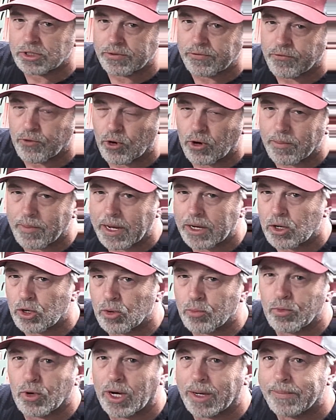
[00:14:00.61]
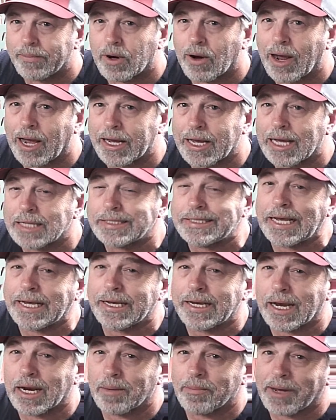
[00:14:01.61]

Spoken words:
and 4 of my coupon. All right, guys, take care,